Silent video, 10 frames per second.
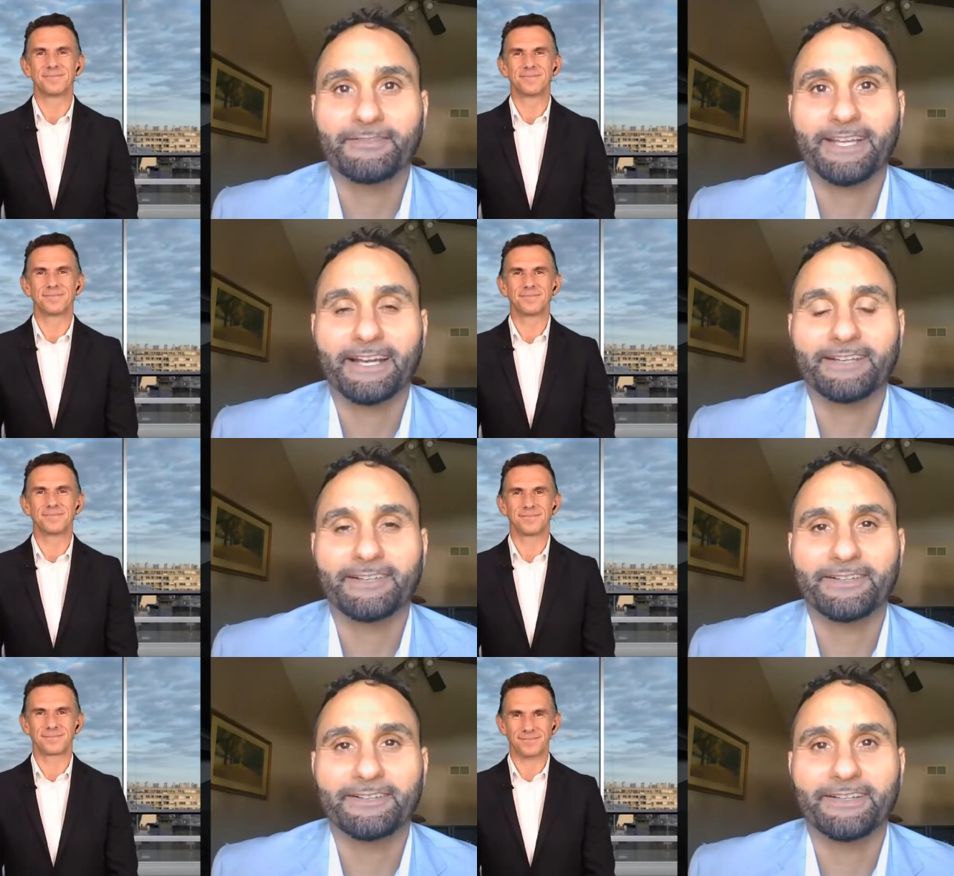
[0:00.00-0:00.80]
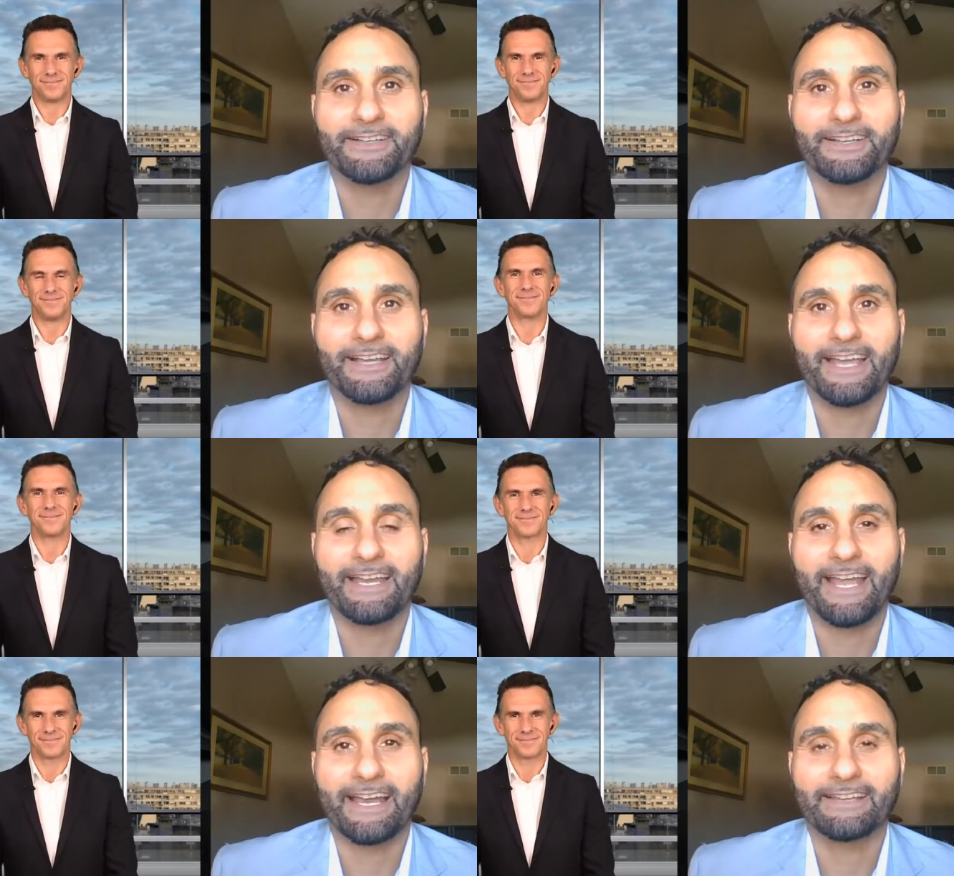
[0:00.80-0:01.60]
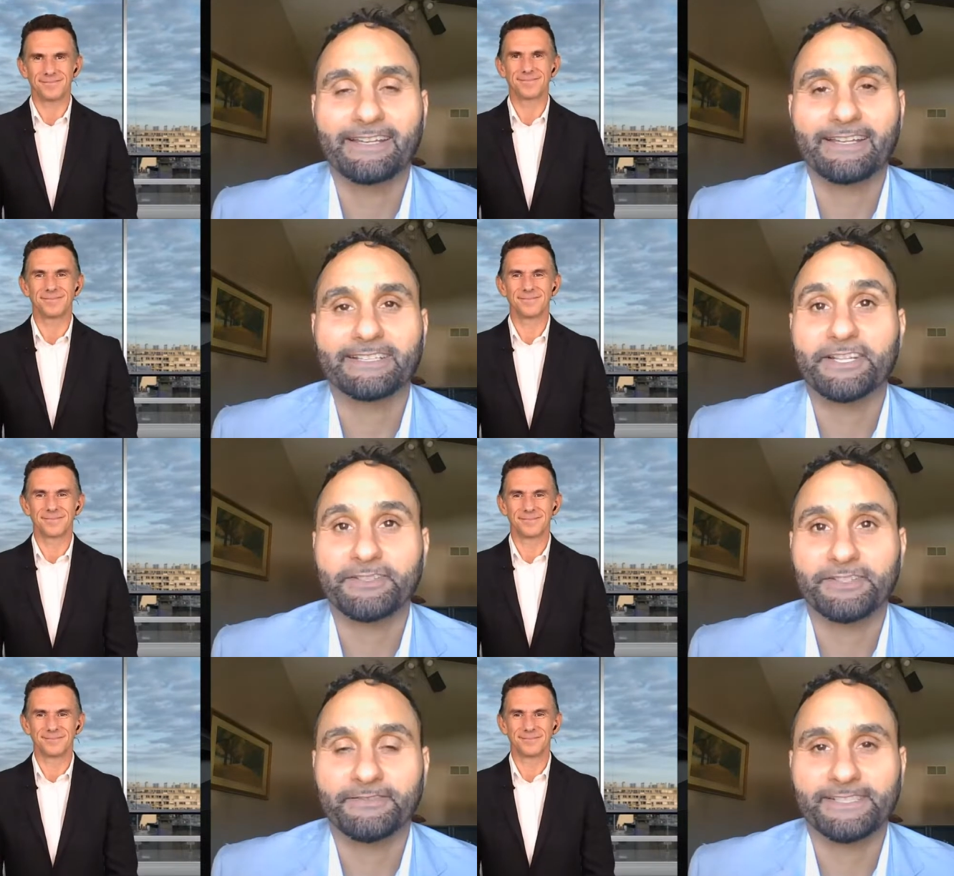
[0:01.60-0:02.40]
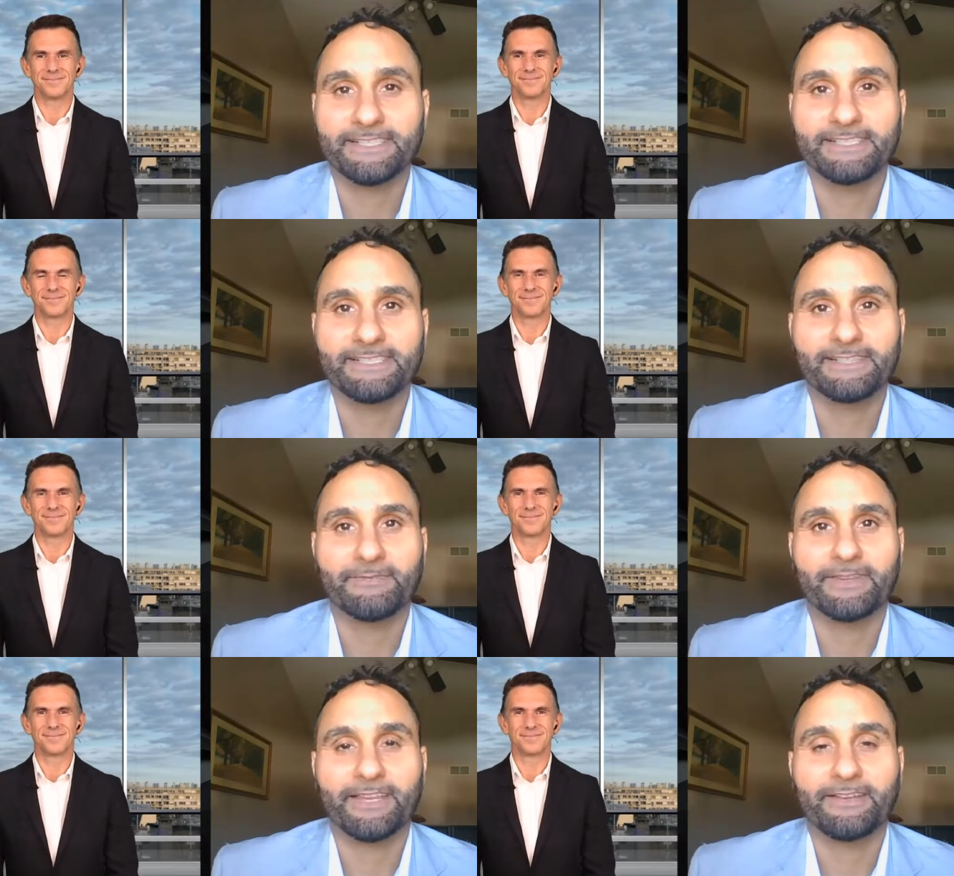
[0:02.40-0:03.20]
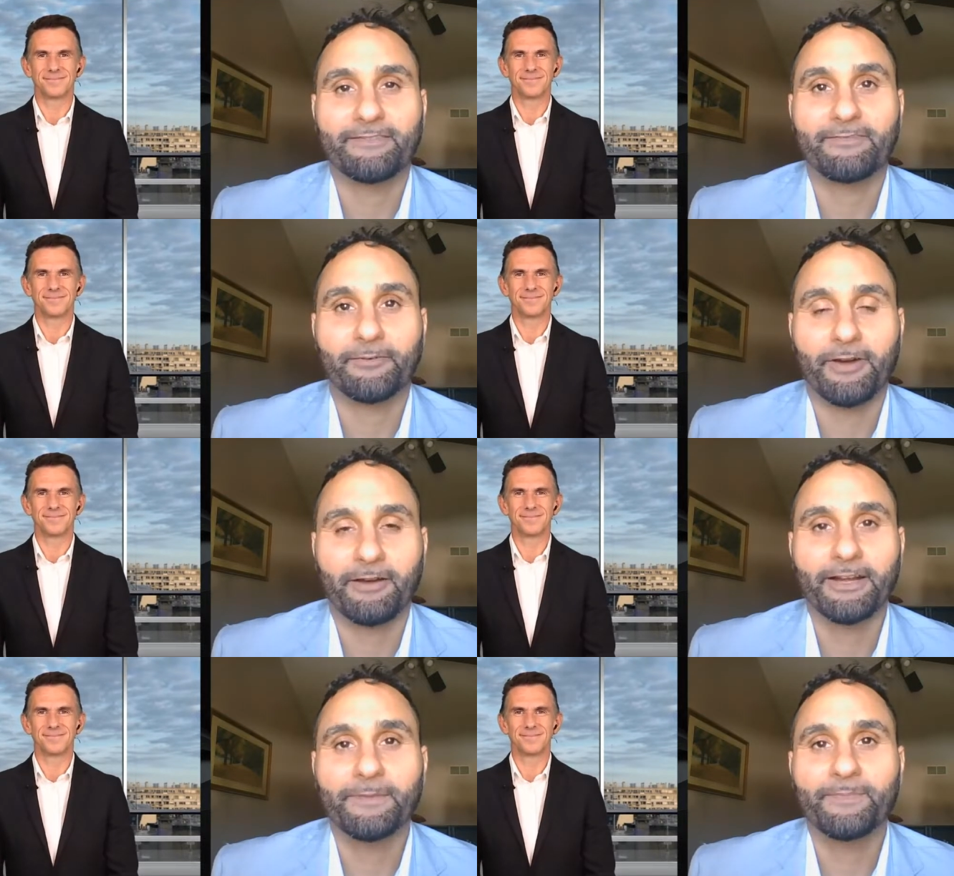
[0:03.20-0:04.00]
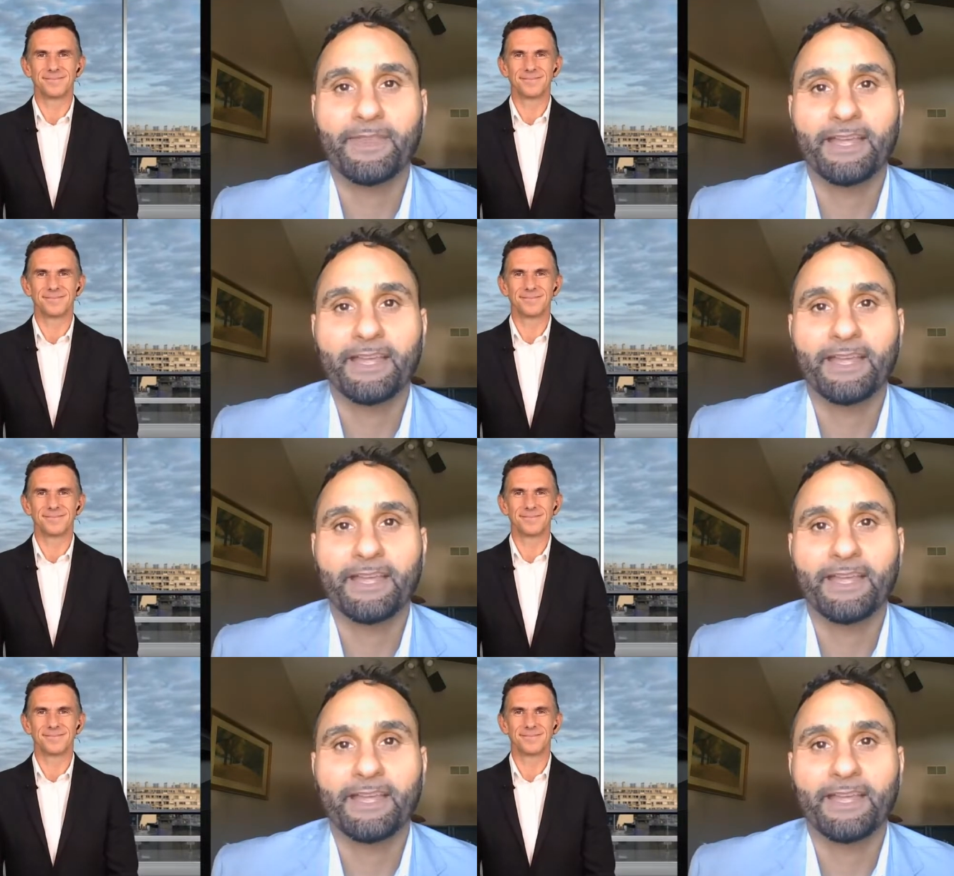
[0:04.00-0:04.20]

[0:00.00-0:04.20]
Speaker 1: of Technical and Analytics Shared Services within Ferrara.